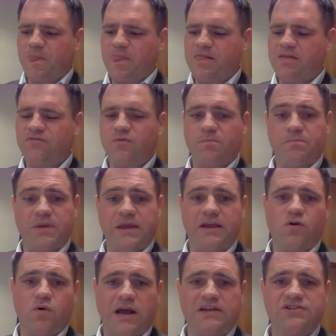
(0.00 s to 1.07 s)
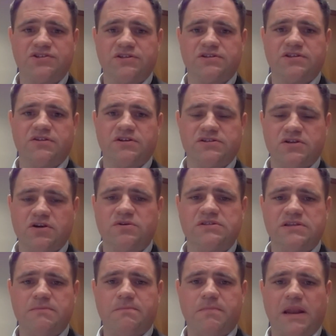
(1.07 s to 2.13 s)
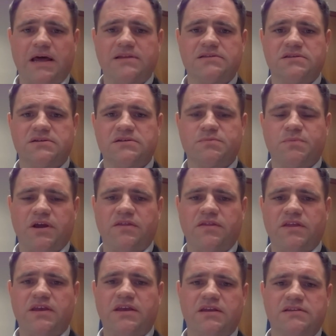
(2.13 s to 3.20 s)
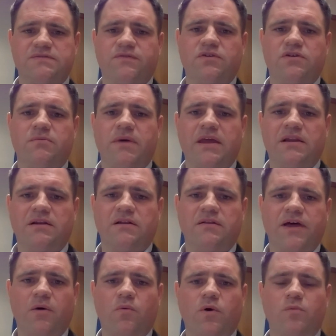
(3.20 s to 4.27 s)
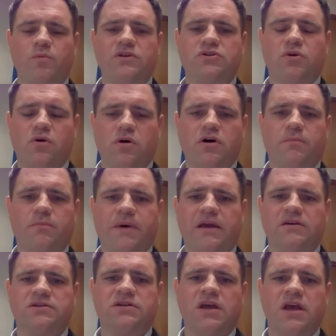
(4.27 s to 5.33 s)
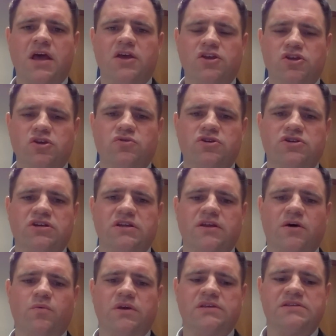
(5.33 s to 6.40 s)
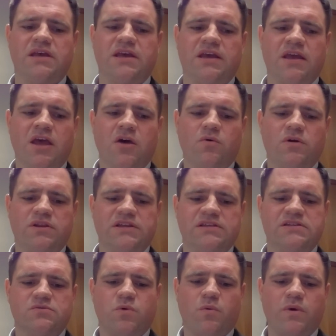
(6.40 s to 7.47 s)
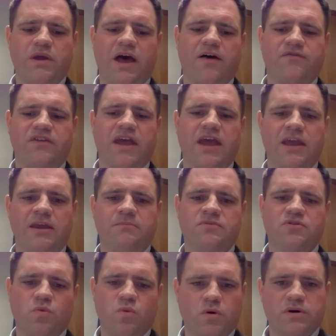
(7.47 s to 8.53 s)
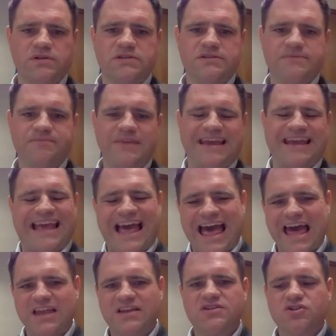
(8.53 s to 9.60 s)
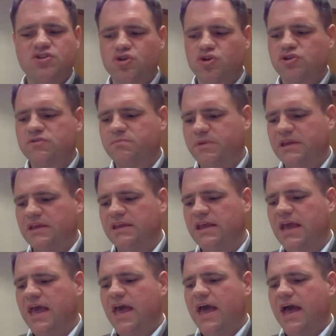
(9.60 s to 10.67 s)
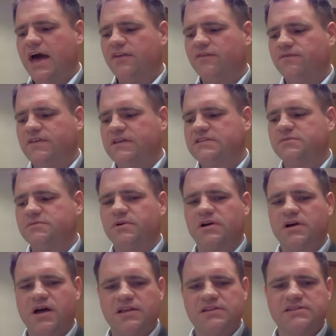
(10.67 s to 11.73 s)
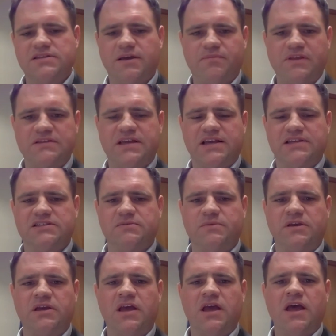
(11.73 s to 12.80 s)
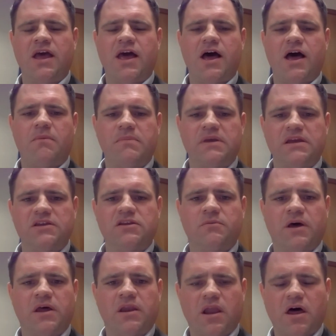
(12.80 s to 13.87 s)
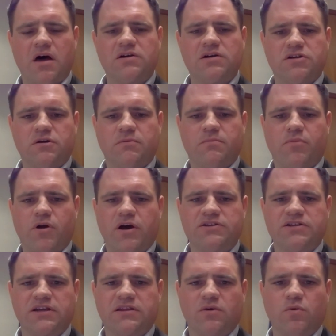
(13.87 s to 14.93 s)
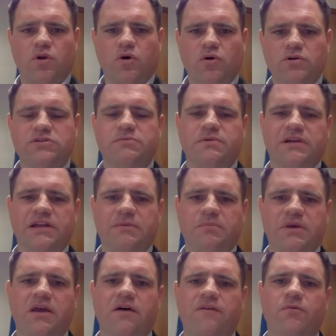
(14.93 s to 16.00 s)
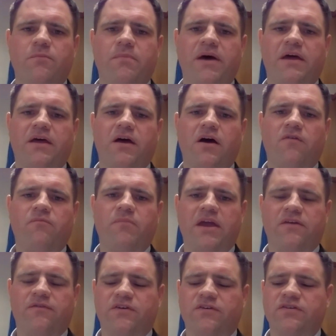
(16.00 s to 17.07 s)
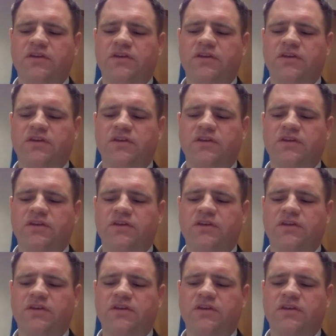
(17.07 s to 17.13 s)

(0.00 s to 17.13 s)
These are big questions and there's no simple answers, but I think it is fundamental that when we talk about unity, that we say, well, this is what we have to aim towards. It can't just be an invisible concept. This has to be a medium and long-term project that will ultimately be of benefit